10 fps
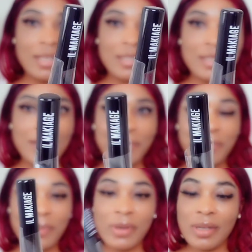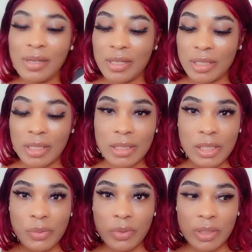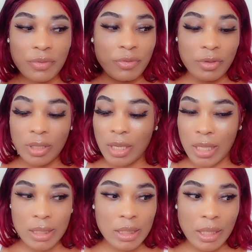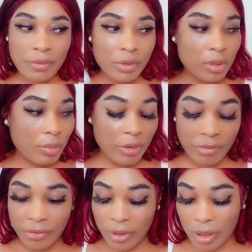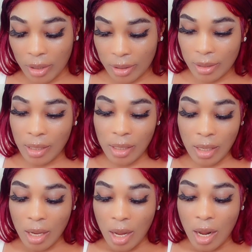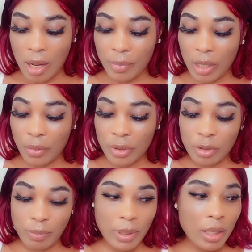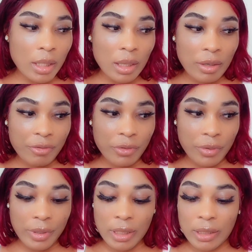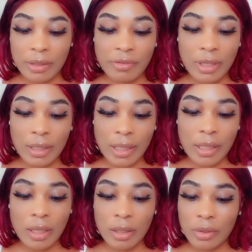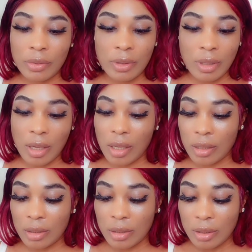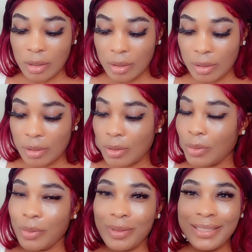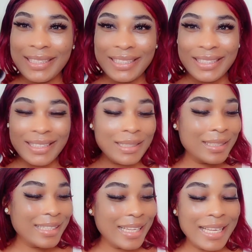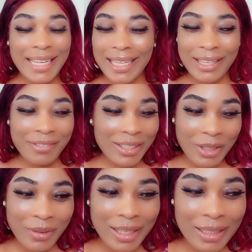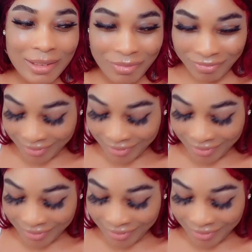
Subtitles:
That's their brush, and this was free, guys. They gave it to me free. They said I'm not going to pay anything for it if I like it or not. So I love it already.